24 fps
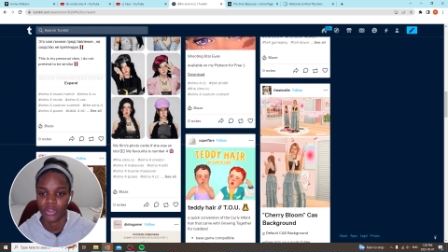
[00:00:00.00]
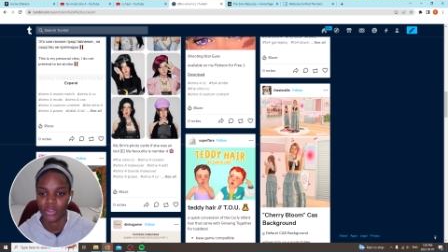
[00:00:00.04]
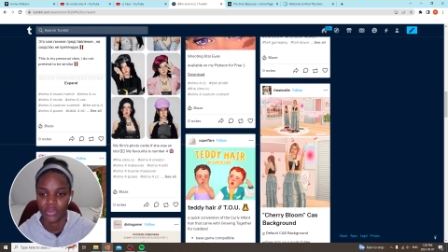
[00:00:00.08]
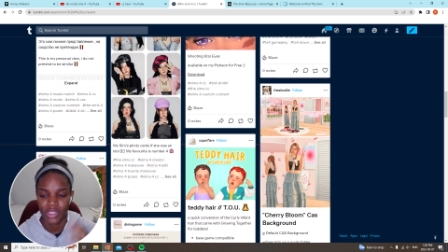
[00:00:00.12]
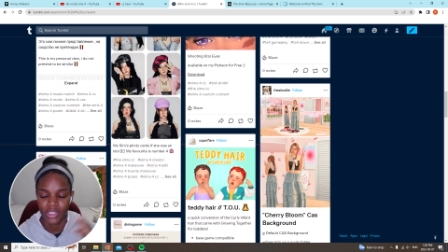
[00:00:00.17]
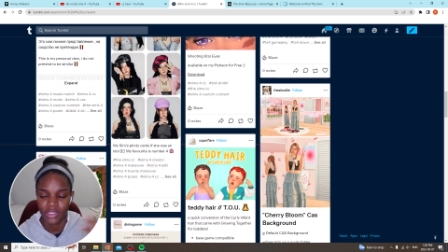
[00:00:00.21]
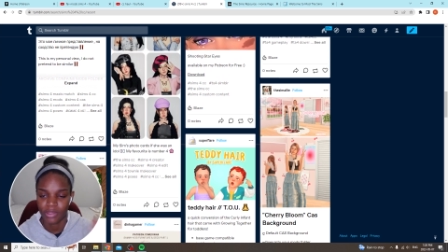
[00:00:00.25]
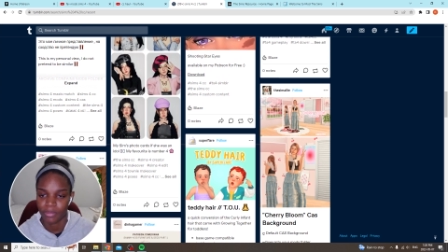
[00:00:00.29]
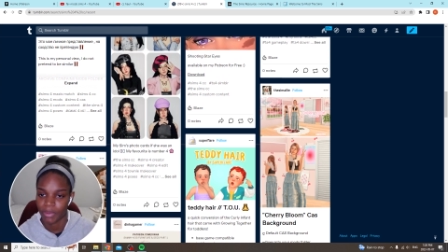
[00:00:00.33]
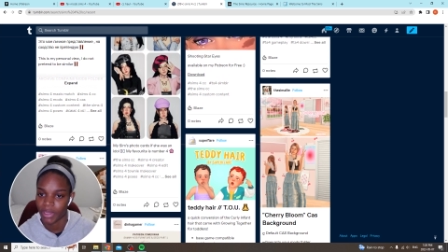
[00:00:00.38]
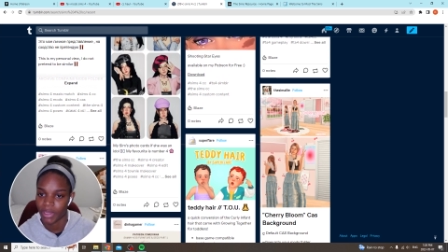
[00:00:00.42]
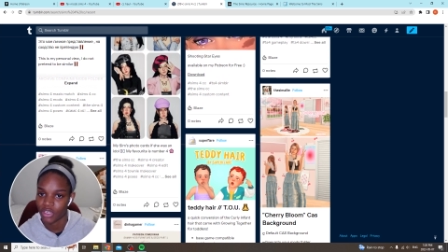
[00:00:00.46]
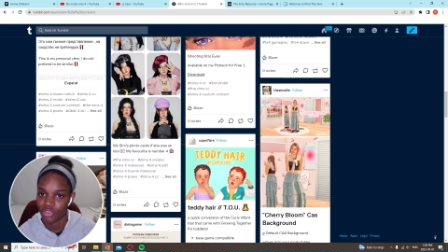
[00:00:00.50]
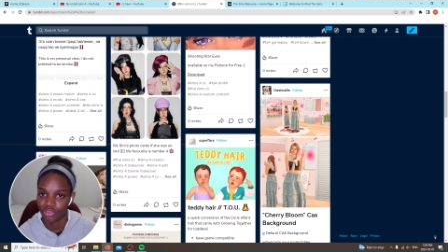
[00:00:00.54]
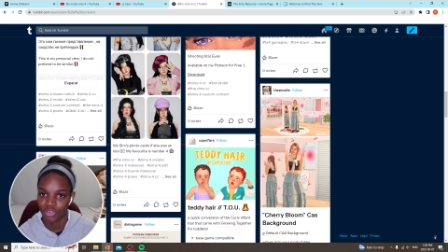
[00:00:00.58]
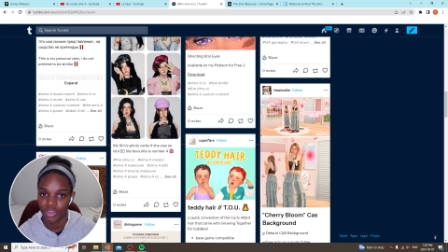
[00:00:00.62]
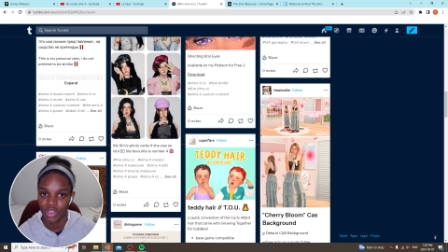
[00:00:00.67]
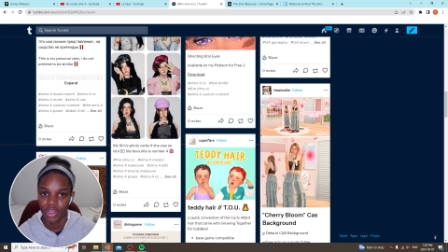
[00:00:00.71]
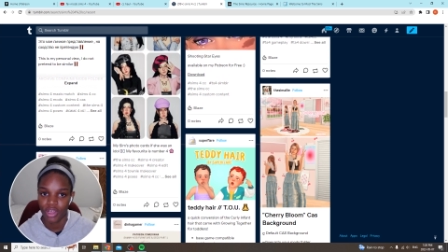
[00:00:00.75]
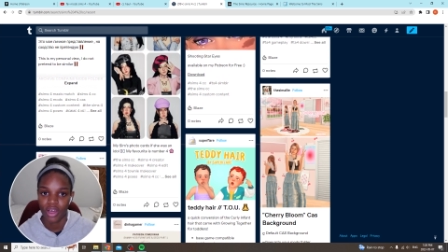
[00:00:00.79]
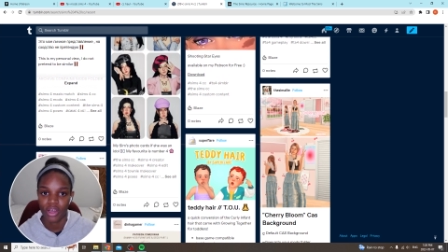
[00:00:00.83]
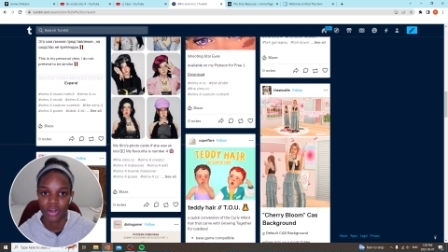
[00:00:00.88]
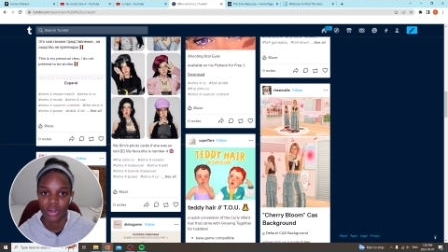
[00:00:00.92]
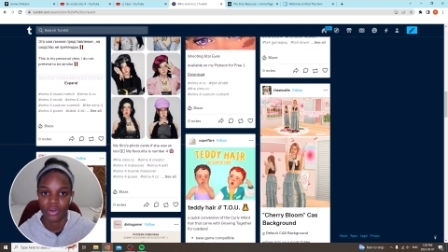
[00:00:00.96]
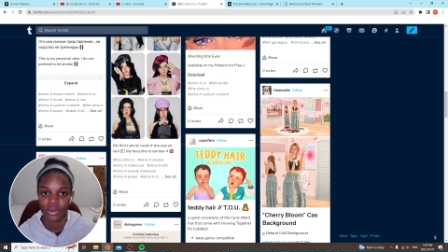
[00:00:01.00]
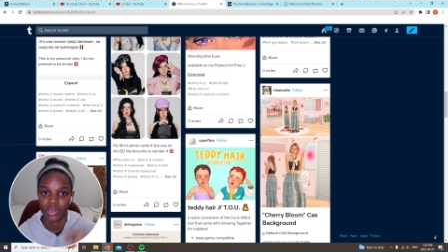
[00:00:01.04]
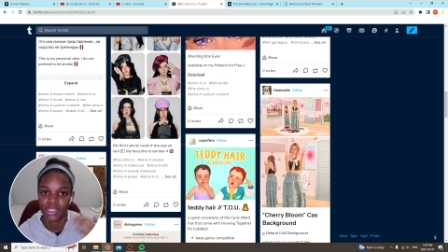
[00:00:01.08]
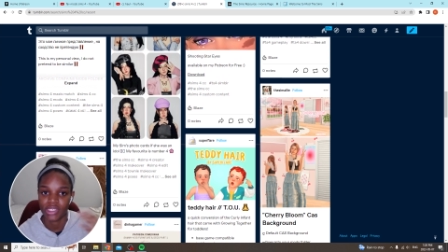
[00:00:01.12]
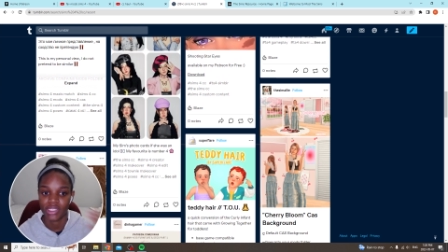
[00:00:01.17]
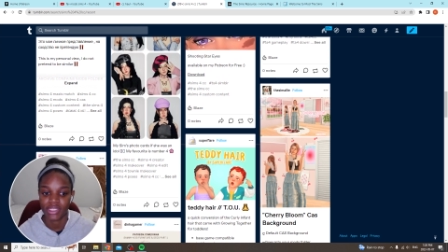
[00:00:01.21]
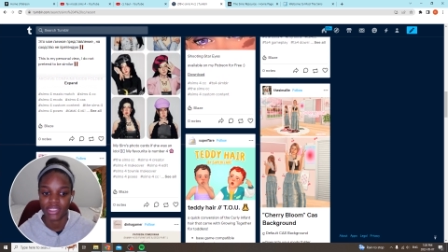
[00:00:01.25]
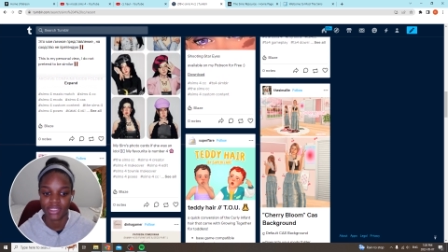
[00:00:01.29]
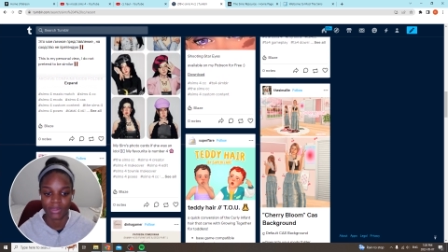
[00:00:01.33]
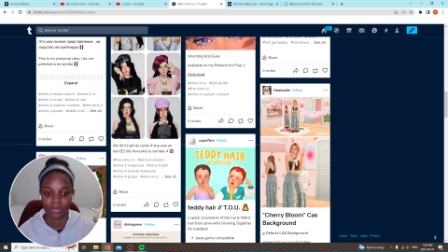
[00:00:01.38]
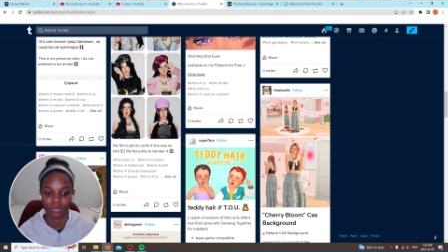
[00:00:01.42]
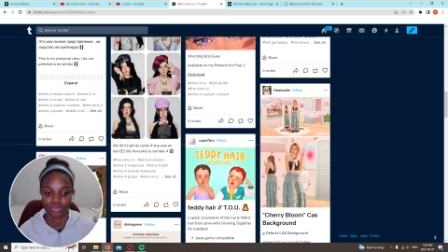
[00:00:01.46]
like to Patreon or to the
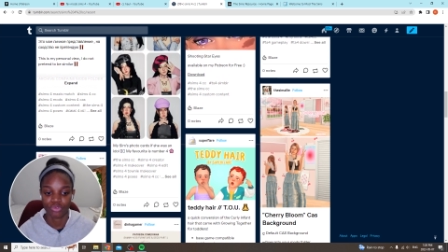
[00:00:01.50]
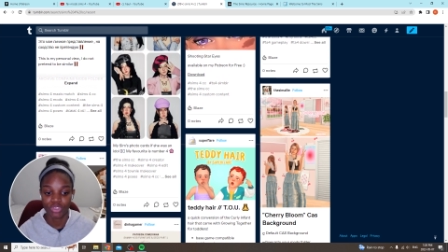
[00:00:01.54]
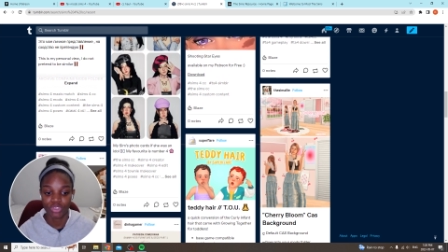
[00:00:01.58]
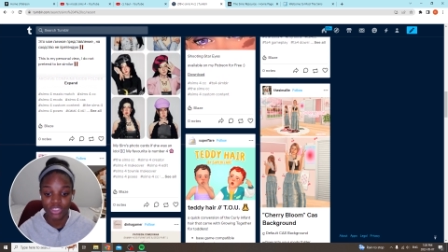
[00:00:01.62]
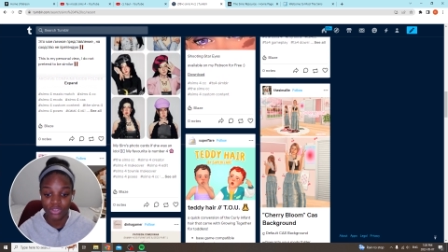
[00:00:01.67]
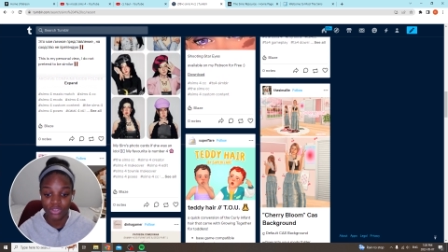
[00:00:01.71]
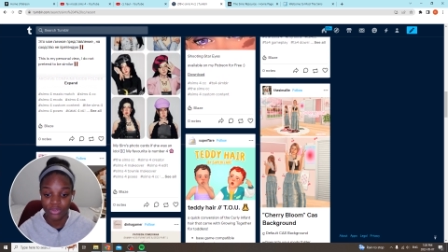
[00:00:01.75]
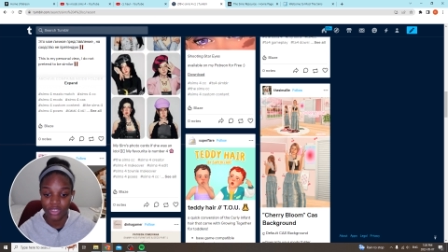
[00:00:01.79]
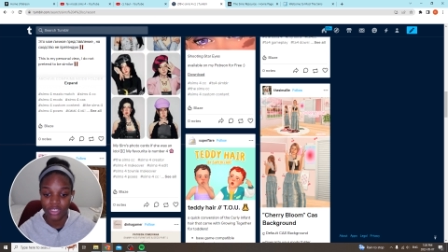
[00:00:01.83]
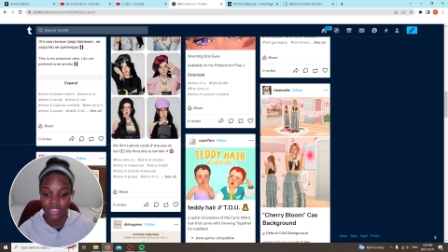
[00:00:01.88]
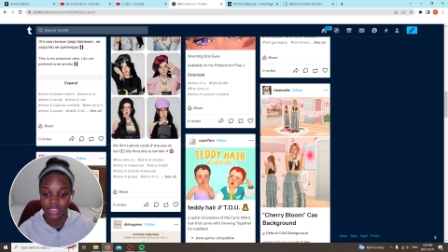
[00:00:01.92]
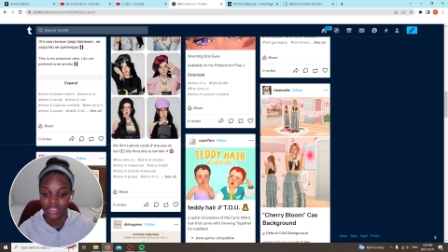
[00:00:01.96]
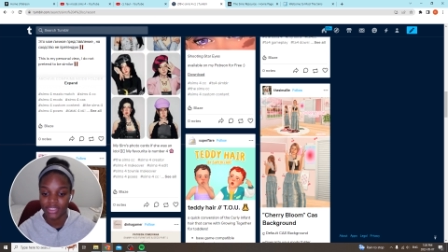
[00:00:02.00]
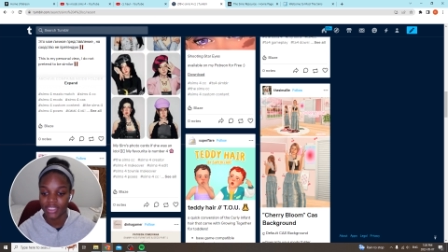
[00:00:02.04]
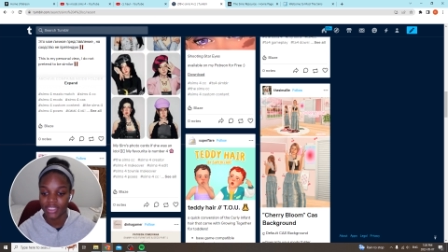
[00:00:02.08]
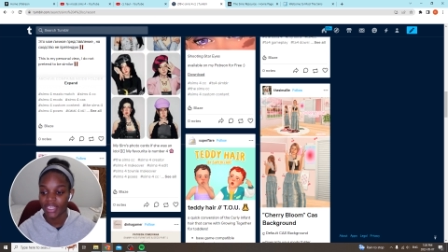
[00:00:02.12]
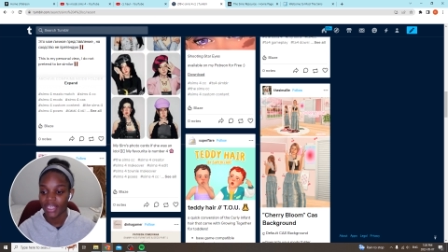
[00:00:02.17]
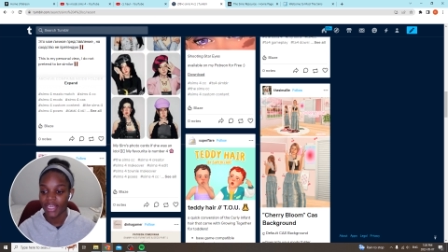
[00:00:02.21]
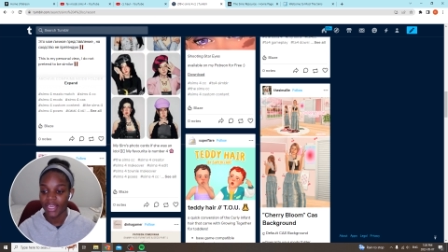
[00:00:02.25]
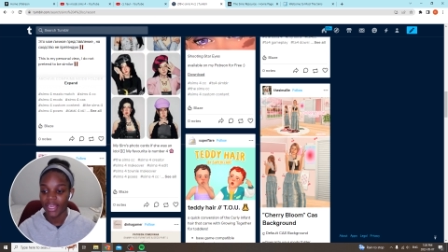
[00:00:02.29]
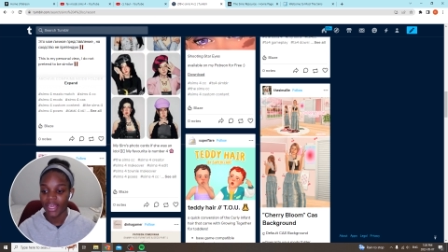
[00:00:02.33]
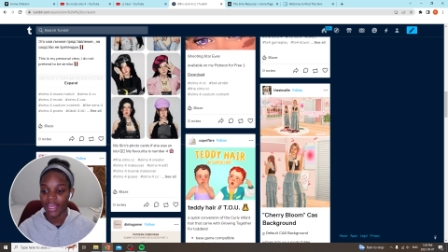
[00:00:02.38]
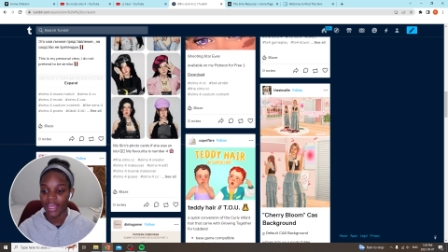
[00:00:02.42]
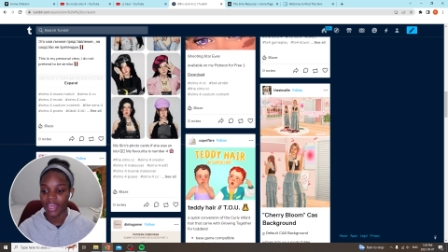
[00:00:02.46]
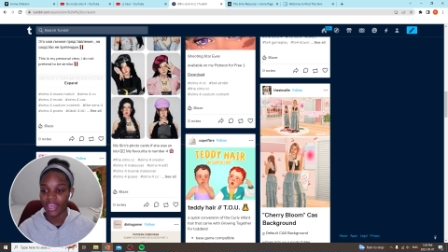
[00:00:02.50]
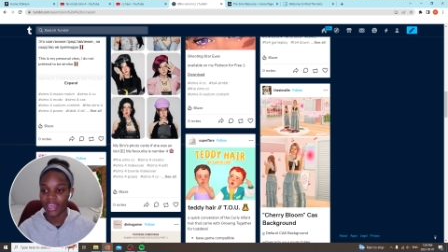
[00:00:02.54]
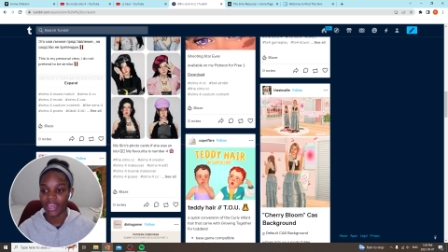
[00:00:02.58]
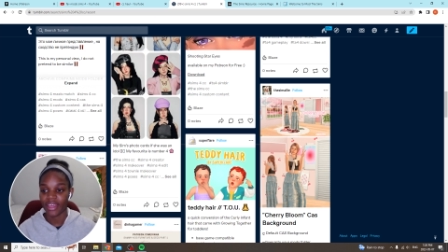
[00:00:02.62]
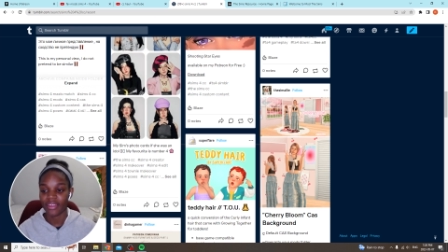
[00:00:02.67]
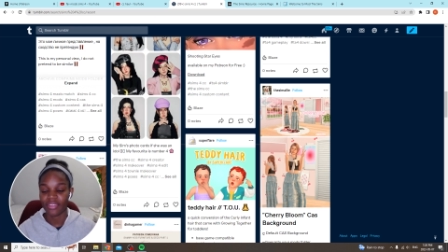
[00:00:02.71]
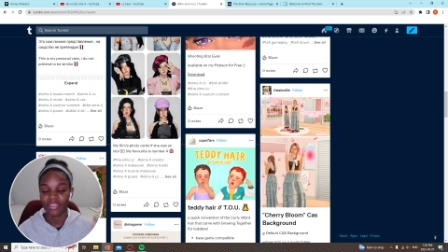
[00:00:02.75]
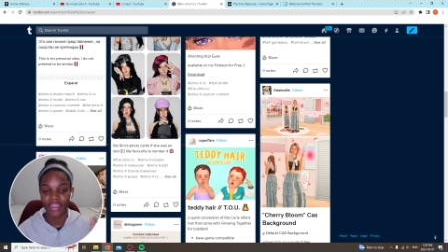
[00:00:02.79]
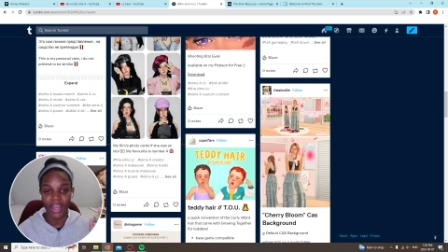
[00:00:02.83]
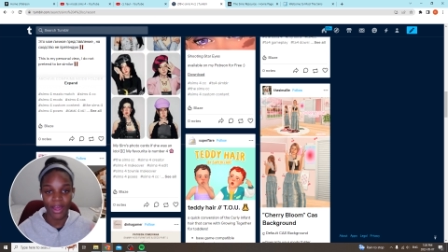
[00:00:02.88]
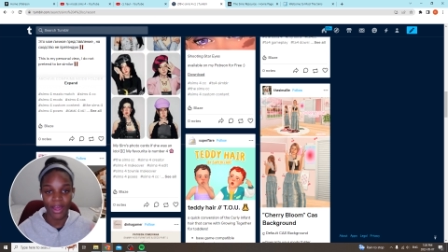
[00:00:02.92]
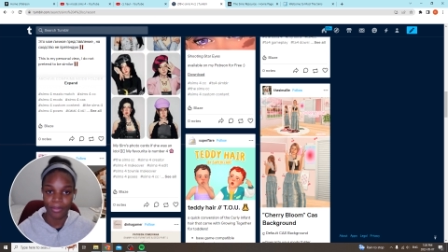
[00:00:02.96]
Sims resource.
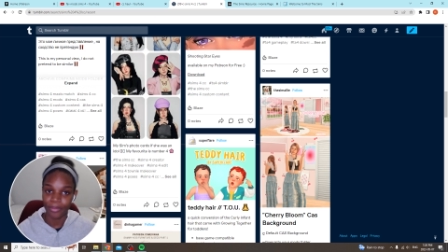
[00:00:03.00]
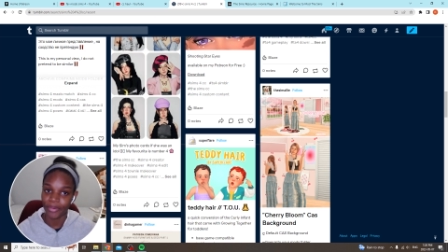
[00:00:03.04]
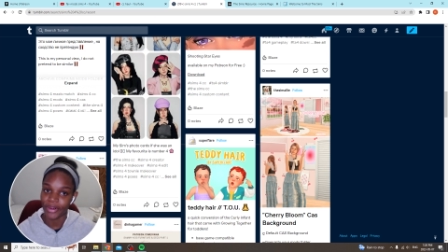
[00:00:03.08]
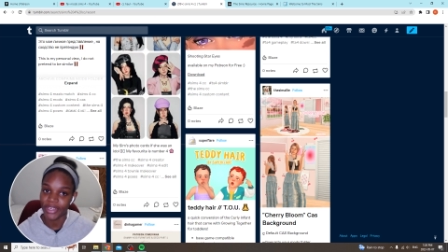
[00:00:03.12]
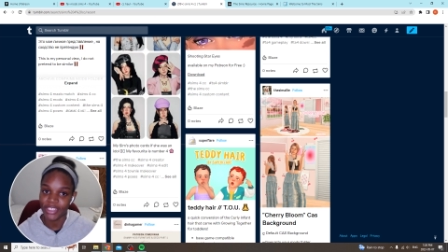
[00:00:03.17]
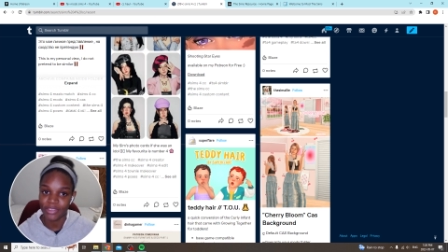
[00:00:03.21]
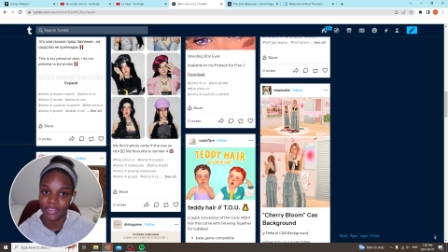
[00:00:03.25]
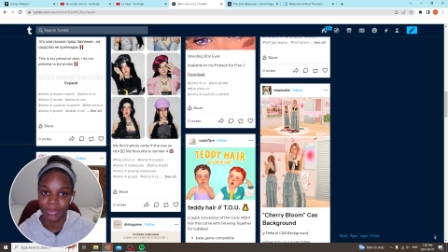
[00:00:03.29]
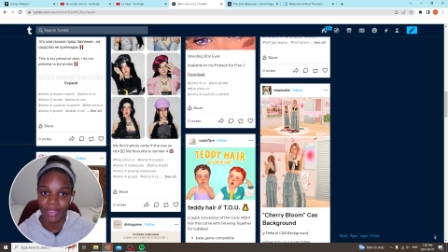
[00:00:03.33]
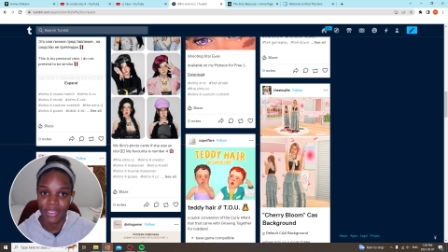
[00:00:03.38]
And that brings me